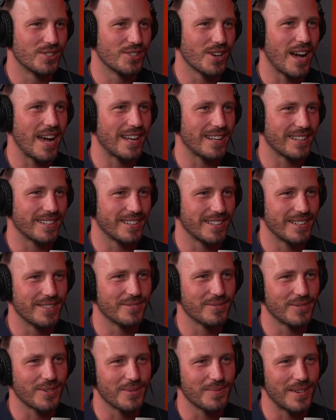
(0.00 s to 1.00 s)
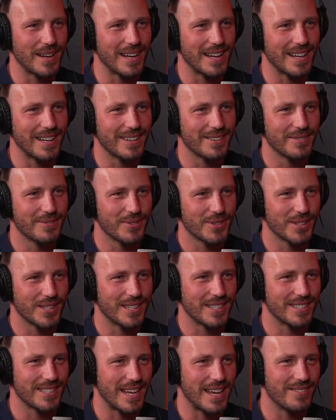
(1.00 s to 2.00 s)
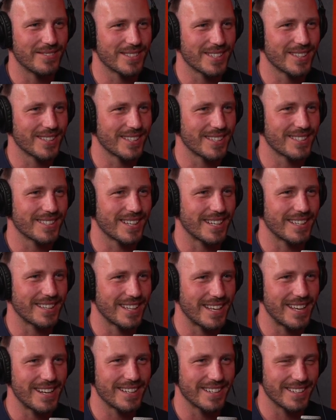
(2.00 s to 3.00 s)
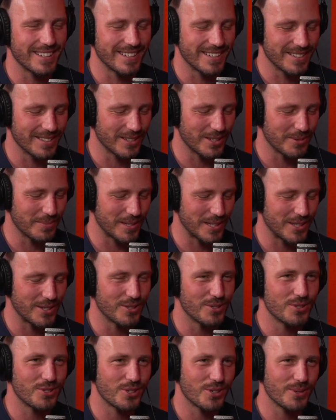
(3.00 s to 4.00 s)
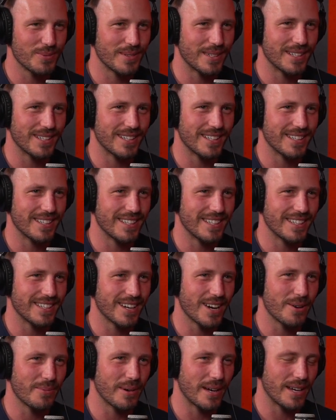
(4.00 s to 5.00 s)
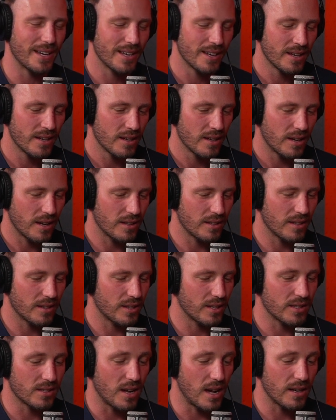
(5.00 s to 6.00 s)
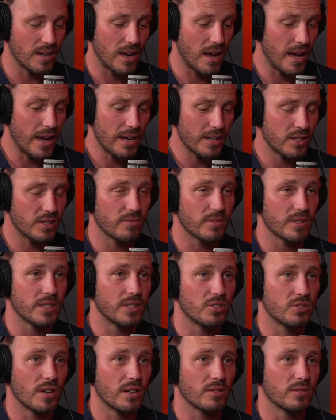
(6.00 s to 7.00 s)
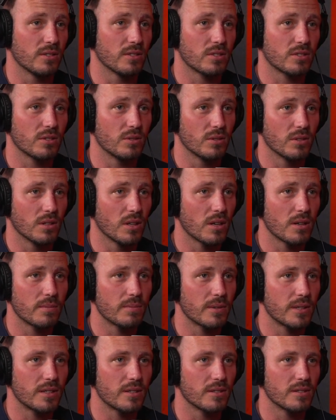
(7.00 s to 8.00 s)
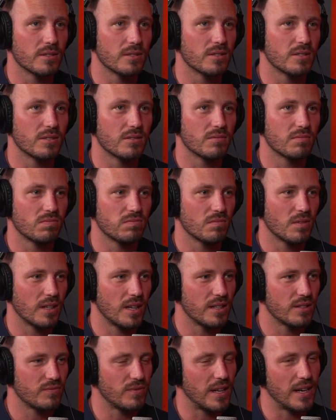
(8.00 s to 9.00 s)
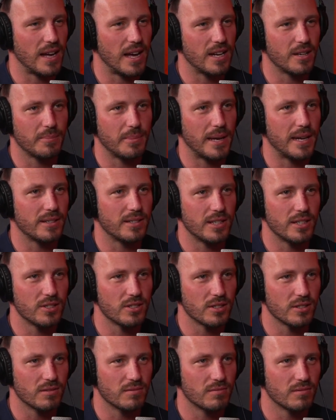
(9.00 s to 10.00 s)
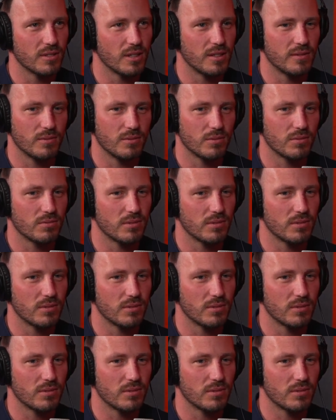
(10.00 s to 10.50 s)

Dial it in from for the exams and things like that, and a little bit of YouTube, and there you go. But I think the thing is, I actually really struggled at school a lot because I just found it hard to pay attention. A lot of it was